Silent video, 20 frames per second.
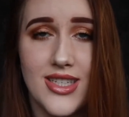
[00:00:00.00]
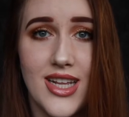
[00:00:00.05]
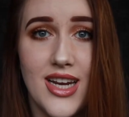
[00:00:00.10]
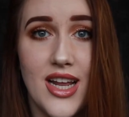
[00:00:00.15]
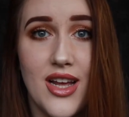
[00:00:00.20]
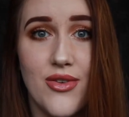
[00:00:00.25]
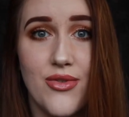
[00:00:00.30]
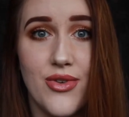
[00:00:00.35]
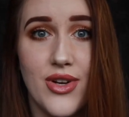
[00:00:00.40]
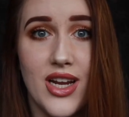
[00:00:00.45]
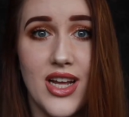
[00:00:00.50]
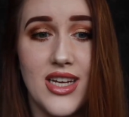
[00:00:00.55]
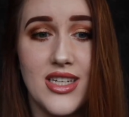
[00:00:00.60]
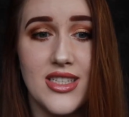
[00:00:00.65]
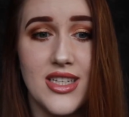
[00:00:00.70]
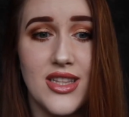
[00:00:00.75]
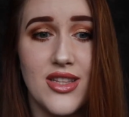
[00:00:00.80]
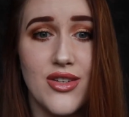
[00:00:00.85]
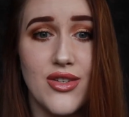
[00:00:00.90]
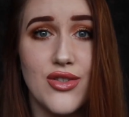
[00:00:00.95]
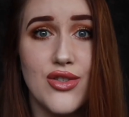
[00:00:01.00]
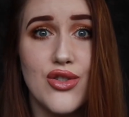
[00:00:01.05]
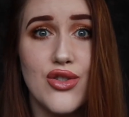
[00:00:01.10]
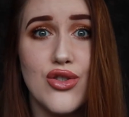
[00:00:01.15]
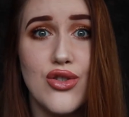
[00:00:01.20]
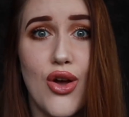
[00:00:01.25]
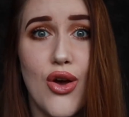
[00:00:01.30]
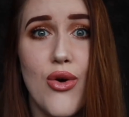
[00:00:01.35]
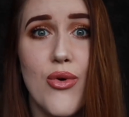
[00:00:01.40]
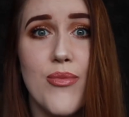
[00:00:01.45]
and I realized that there's
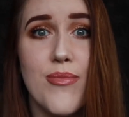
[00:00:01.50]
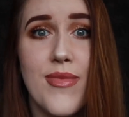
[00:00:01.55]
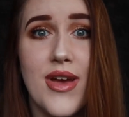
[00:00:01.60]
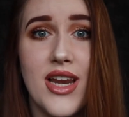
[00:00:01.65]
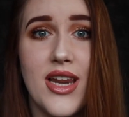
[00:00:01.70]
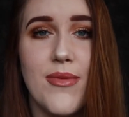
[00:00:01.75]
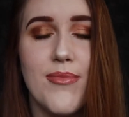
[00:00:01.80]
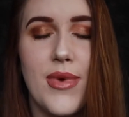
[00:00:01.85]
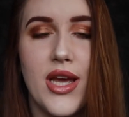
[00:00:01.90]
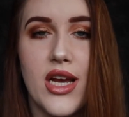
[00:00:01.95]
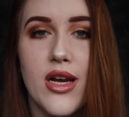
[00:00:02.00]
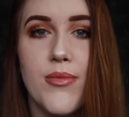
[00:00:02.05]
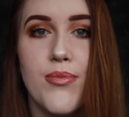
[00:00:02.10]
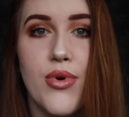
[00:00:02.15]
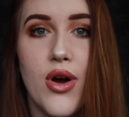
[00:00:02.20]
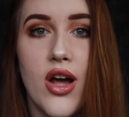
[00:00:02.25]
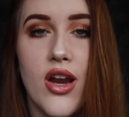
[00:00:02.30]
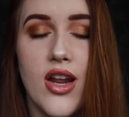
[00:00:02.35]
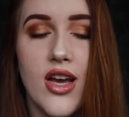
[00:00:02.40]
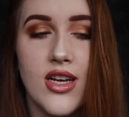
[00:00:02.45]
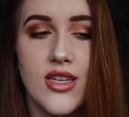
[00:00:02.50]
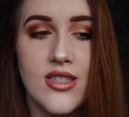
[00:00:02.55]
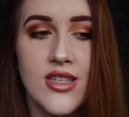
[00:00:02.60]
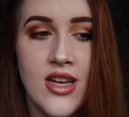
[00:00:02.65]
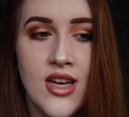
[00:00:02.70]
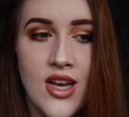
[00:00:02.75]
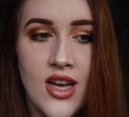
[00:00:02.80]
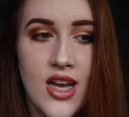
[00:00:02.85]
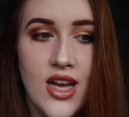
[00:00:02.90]
so many makeup products